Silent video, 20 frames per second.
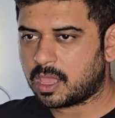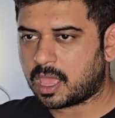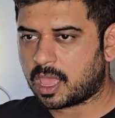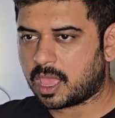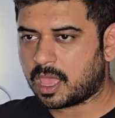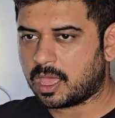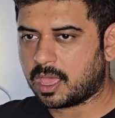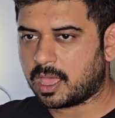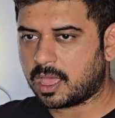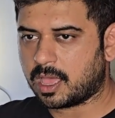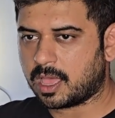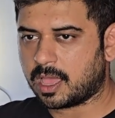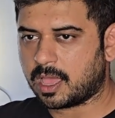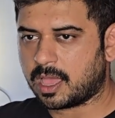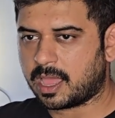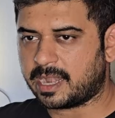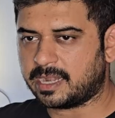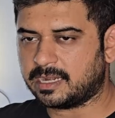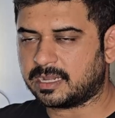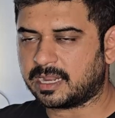
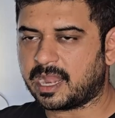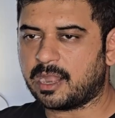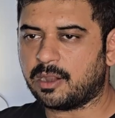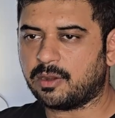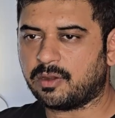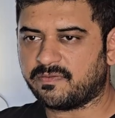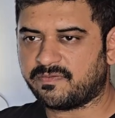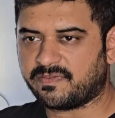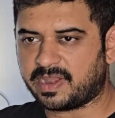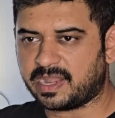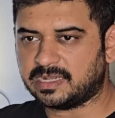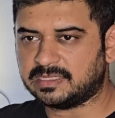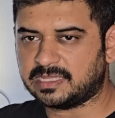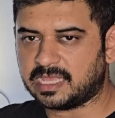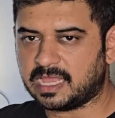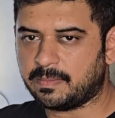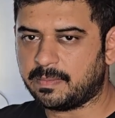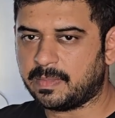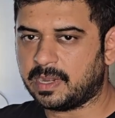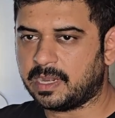and try out a friend's
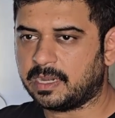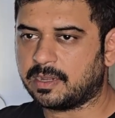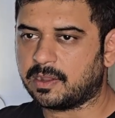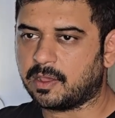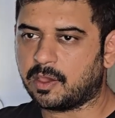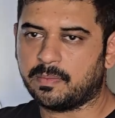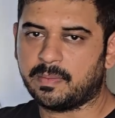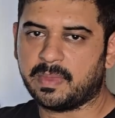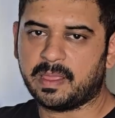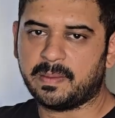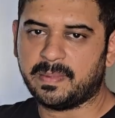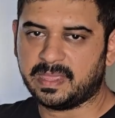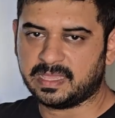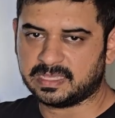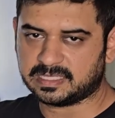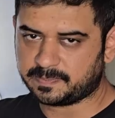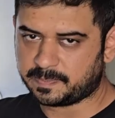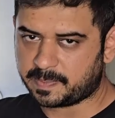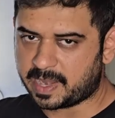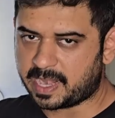helmet, or maybe
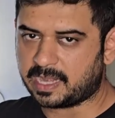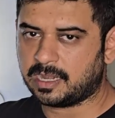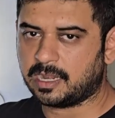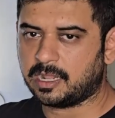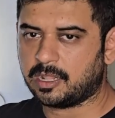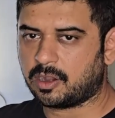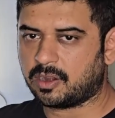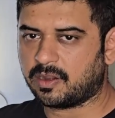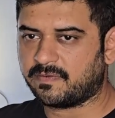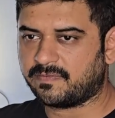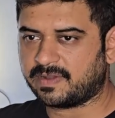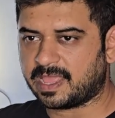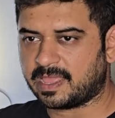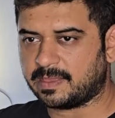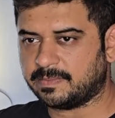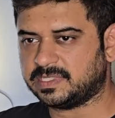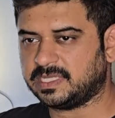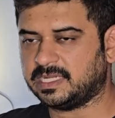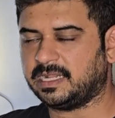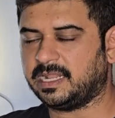spend a lot of
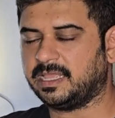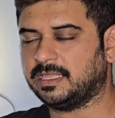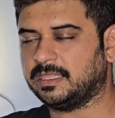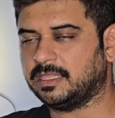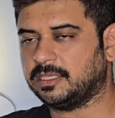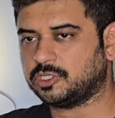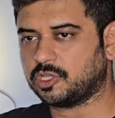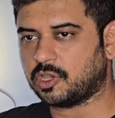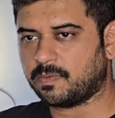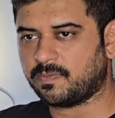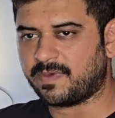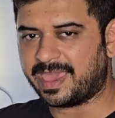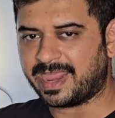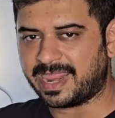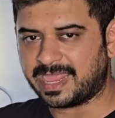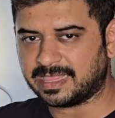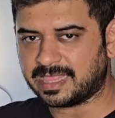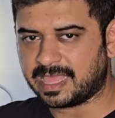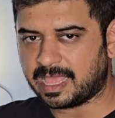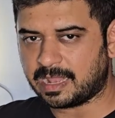time sitting in the shop
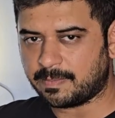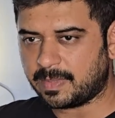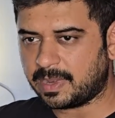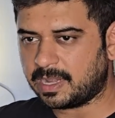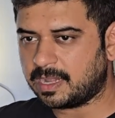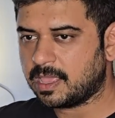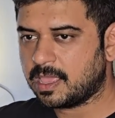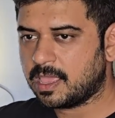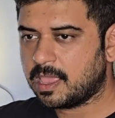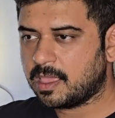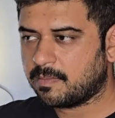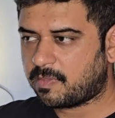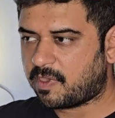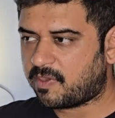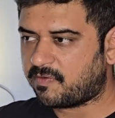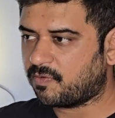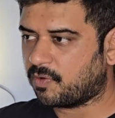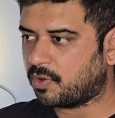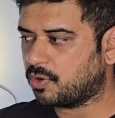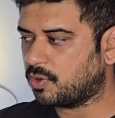wearing the helmet
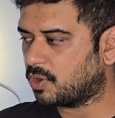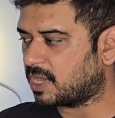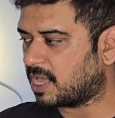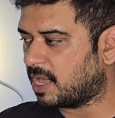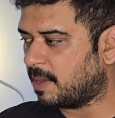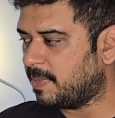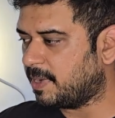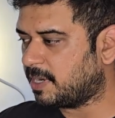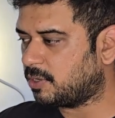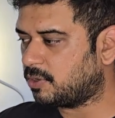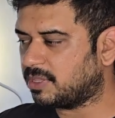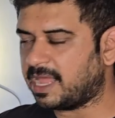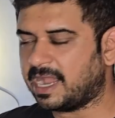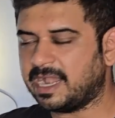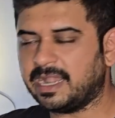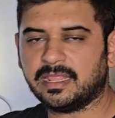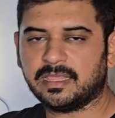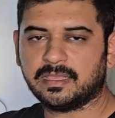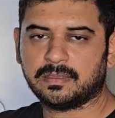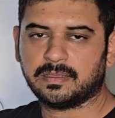before you commit to
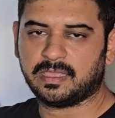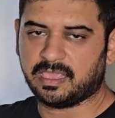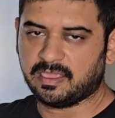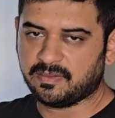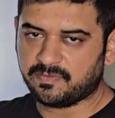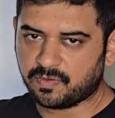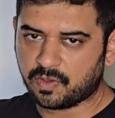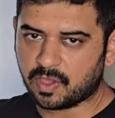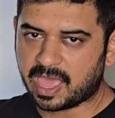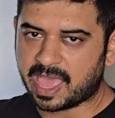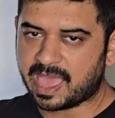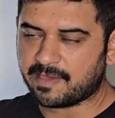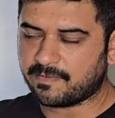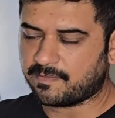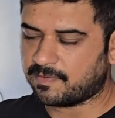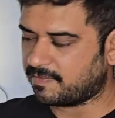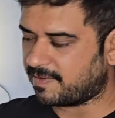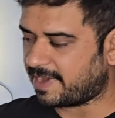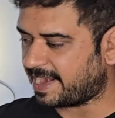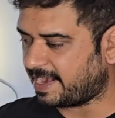that if you have
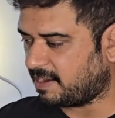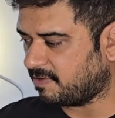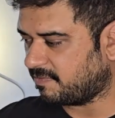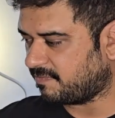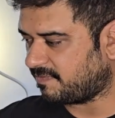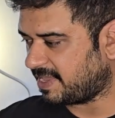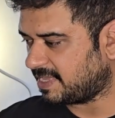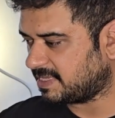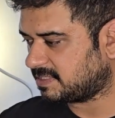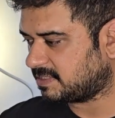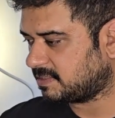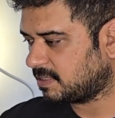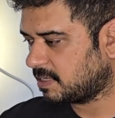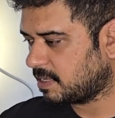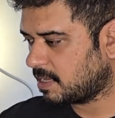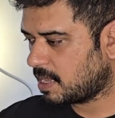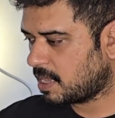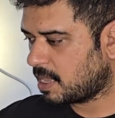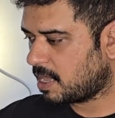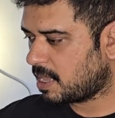a wider face.
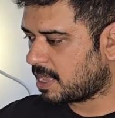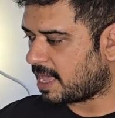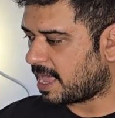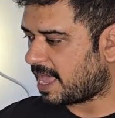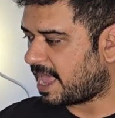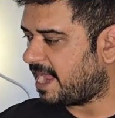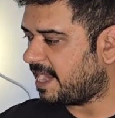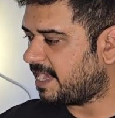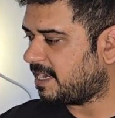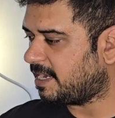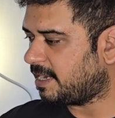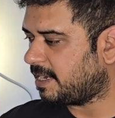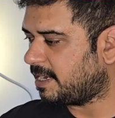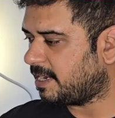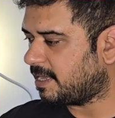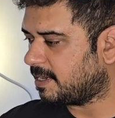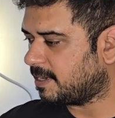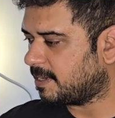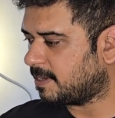And